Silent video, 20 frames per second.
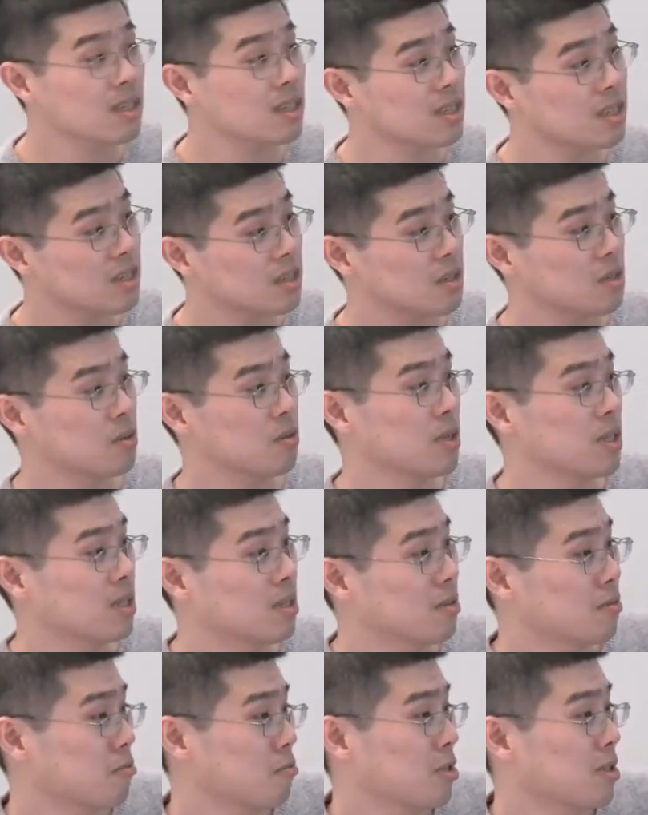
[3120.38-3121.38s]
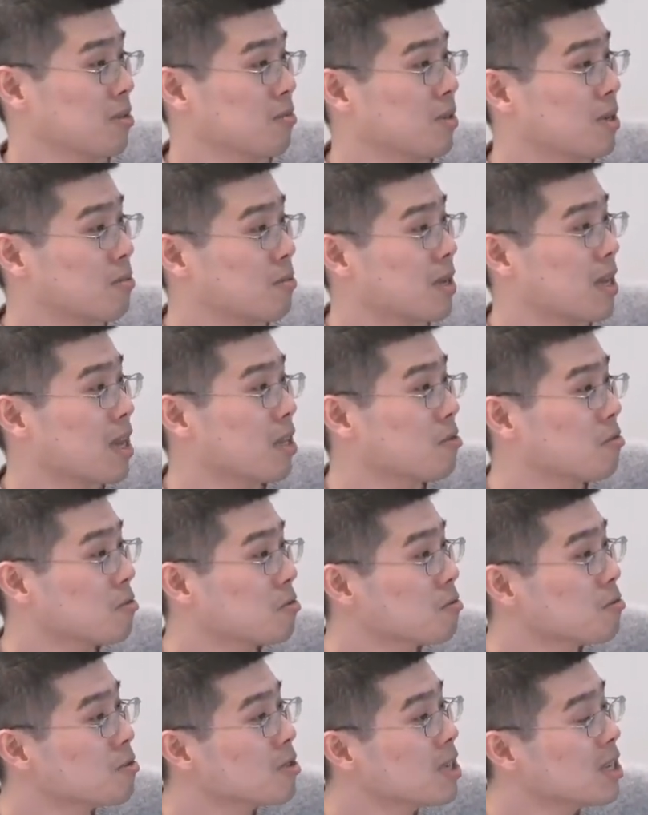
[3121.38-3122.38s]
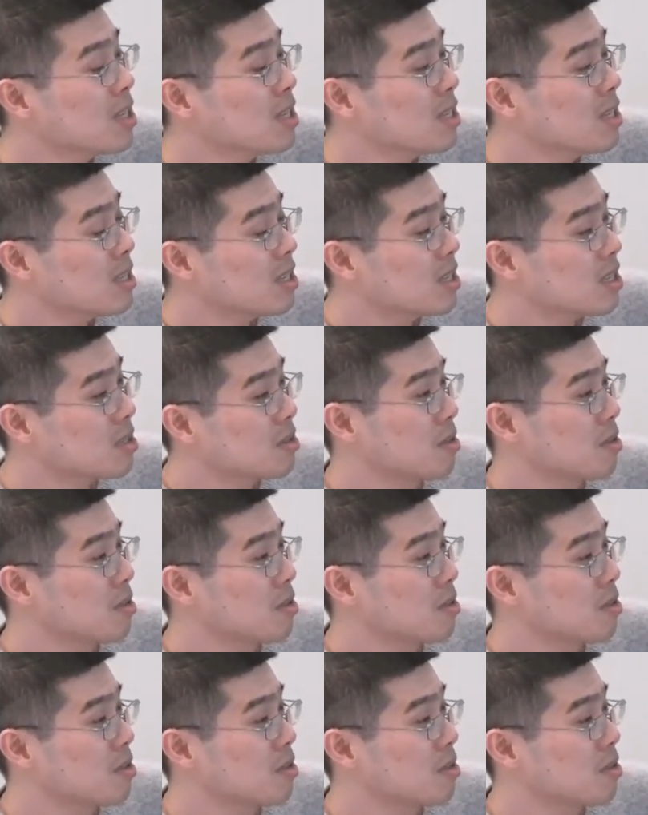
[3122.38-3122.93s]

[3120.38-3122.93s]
So we, we, what we can do, so the